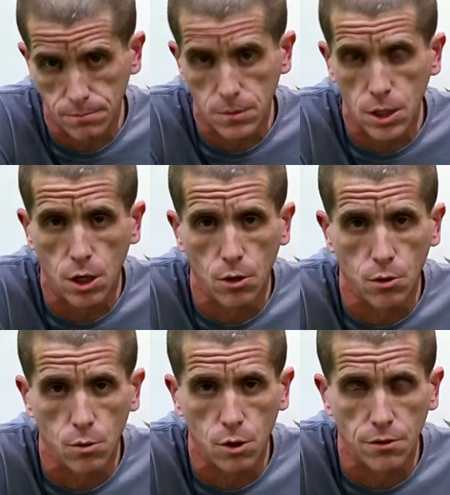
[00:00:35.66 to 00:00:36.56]

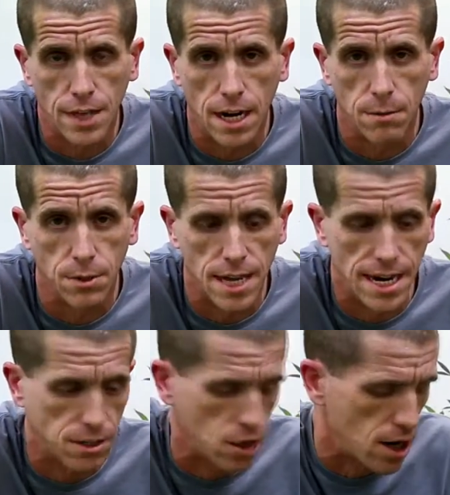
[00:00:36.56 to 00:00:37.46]
the world of cannabis
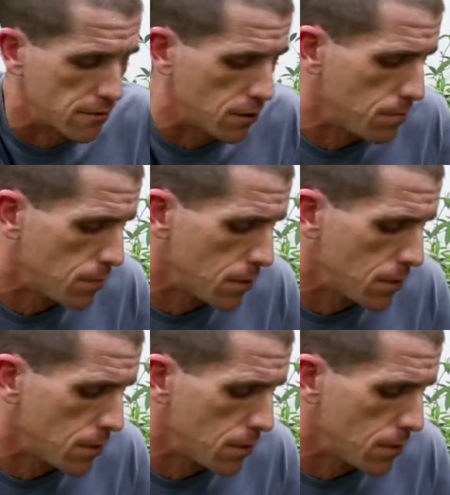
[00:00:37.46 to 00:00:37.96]
has to offer.